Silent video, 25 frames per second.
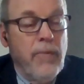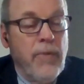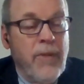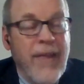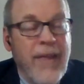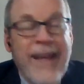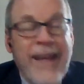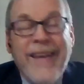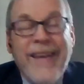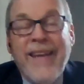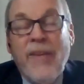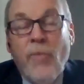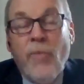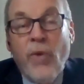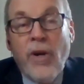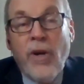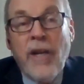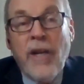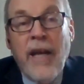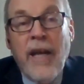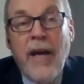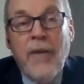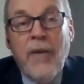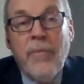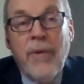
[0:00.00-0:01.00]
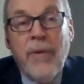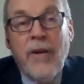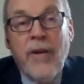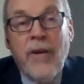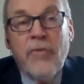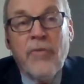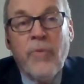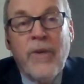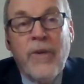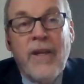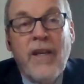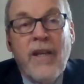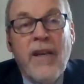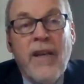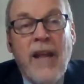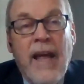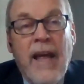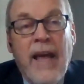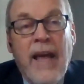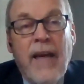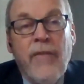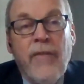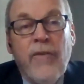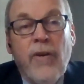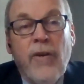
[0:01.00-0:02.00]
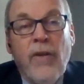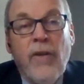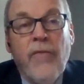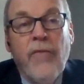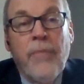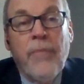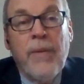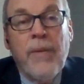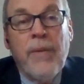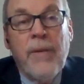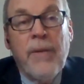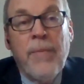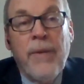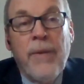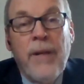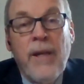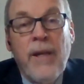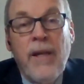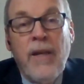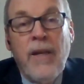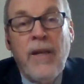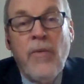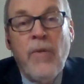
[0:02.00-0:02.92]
That didn't work out because we didn't have enough PPE.